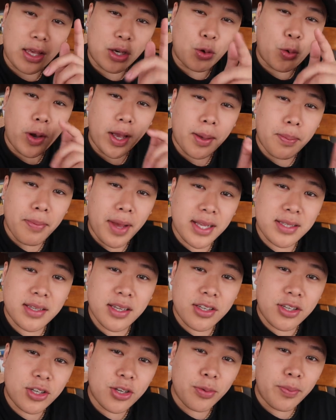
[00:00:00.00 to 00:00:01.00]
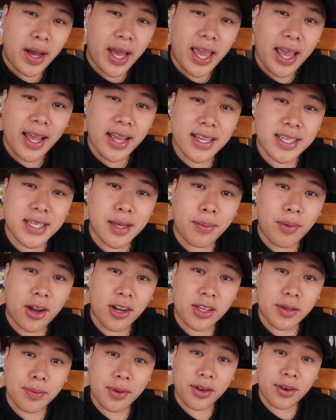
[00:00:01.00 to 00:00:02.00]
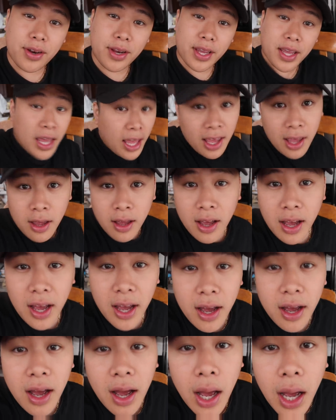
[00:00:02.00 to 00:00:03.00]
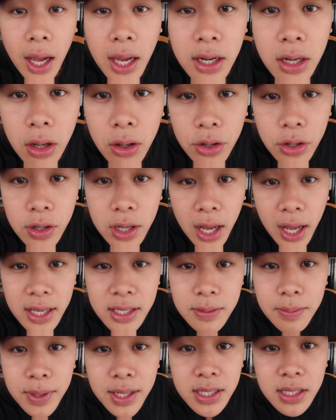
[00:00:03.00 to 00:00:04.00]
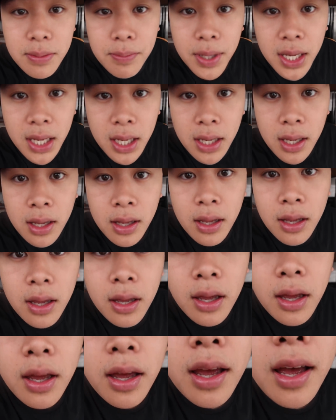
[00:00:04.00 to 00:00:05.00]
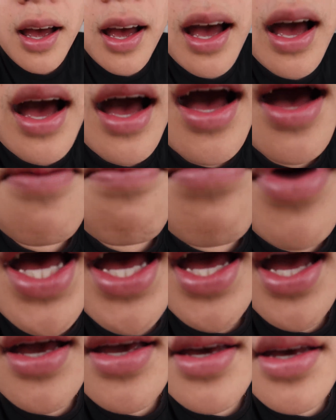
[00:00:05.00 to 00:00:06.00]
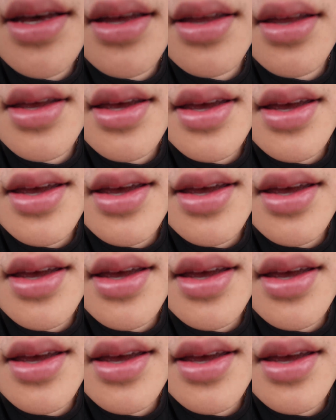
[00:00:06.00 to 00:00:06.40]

And quick message to my ASMR community. I know you guys miss me. I'm back.